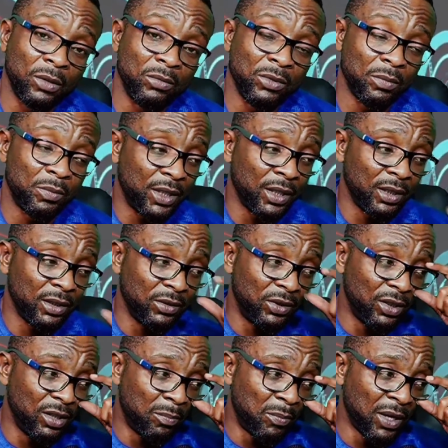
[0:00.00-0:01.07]
The replay for
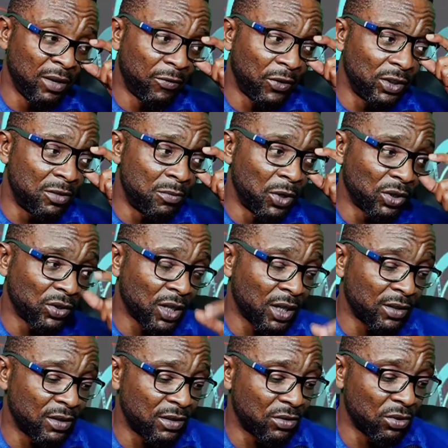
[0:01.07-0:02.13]
this broadcast is going to be
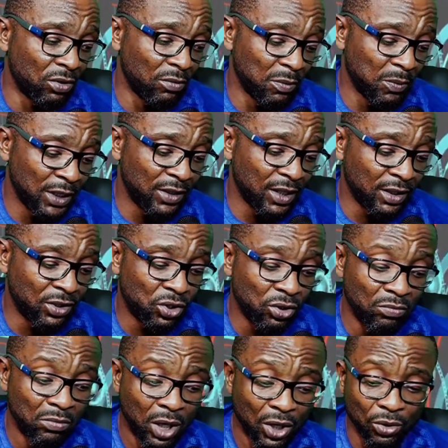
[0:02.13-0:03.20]
played tomorrow,
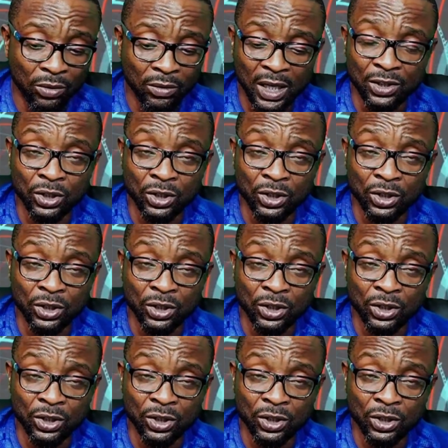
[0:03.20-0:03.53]
as usual,